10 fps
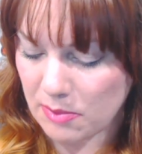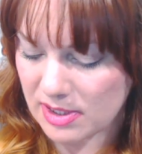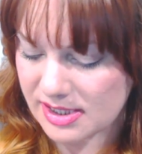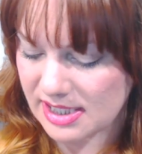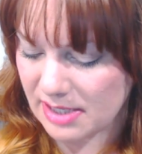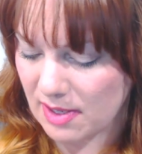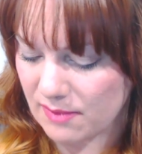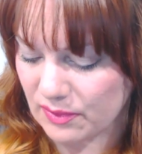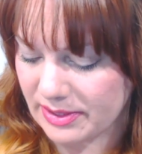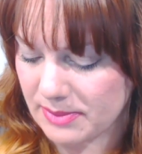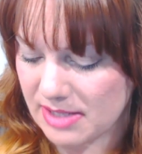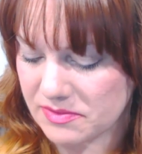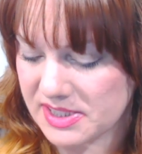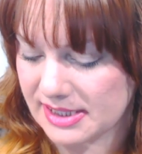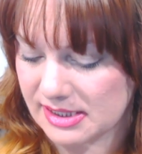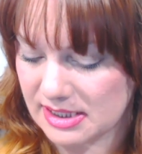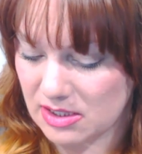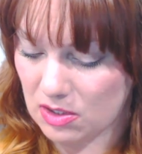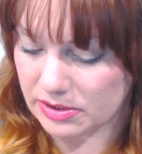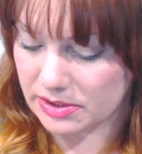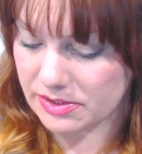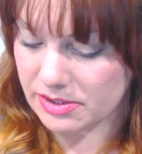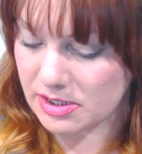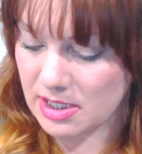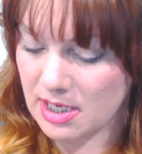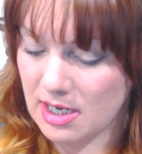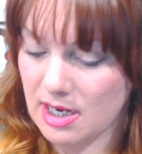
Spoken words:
I want to say, roughly around $60.